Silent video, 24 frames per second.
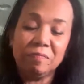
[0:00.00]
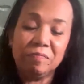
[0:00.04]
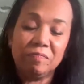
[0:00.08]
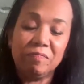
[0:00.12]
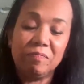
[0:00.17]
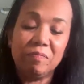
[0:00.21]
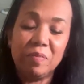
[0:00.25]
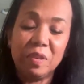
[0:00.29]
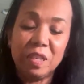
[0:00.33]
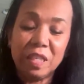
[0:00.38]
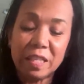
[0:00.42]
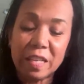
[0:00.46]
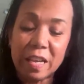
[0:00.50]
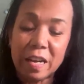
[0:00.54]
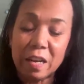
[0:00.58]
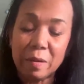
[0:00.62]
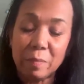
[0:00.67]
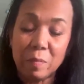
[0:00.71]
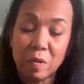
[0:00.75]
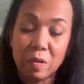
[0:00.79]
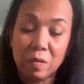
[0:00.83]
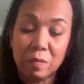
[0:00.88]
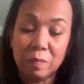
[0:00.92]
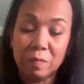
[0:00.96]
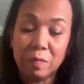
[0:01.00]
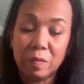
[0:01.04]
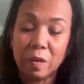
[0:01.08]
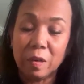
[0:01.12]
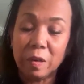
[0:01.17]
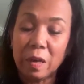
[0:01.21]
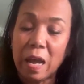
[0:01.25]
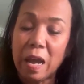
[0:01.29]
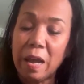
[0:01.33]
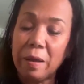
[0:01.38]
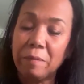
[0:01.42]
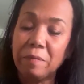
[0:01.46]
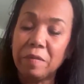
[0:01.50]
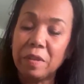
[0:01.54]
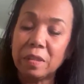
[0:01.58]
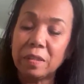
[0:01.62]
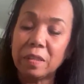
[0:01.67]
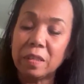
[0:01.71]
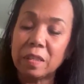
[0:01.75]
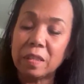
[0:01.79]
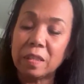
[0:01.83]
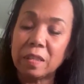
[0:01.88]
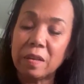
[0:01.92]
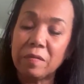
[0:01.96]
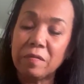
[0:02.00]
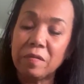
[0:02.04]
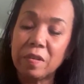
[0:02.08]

presentable. This is some